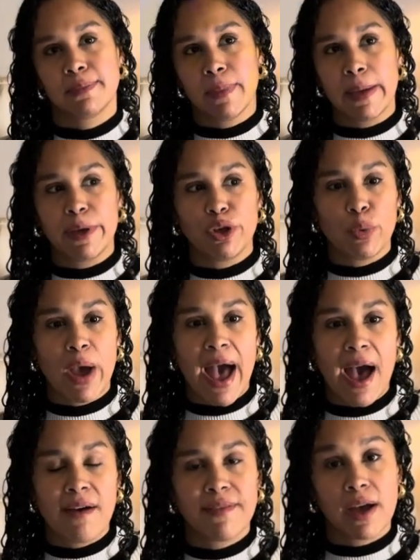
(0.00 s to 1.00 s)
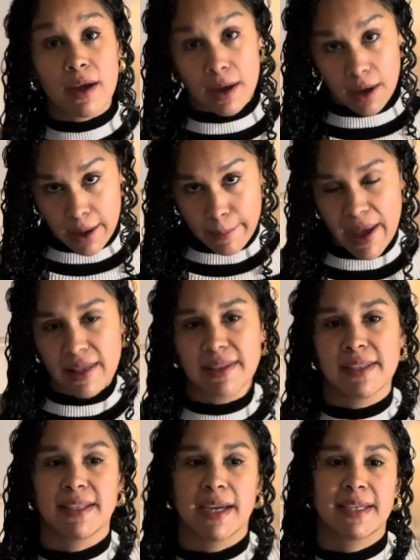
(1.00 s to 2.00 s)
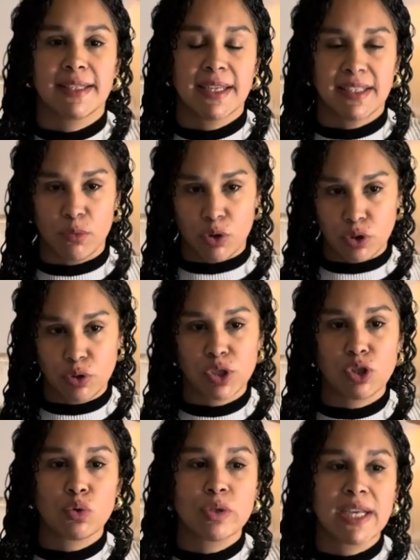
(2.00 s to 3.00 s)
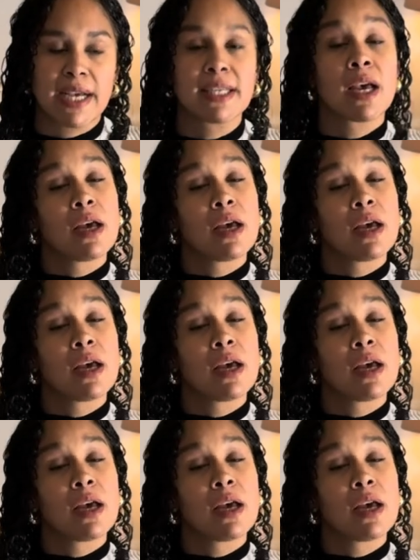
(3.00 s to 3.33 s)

maybe you have gut imbalances, like I said, someone who can do a stool test,